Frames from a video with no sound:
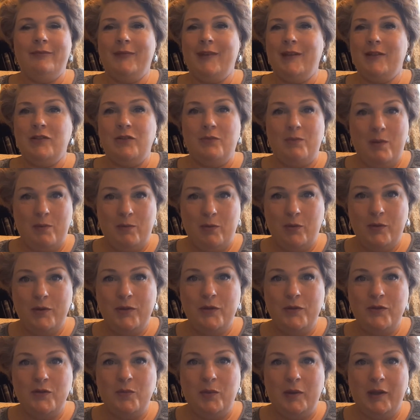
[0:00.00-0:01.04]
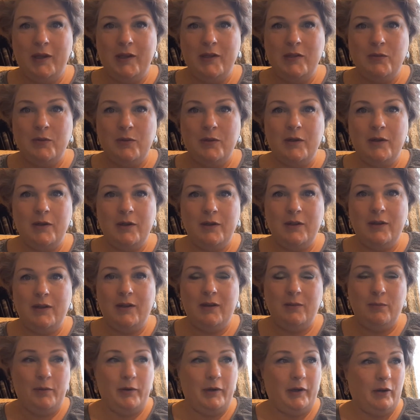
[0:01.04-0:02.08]
do you remember what those plagues were?
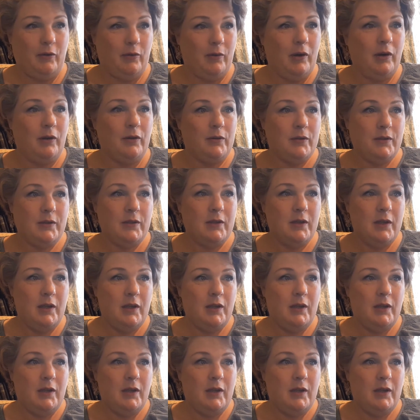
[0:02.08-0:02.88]
They're pretty gross.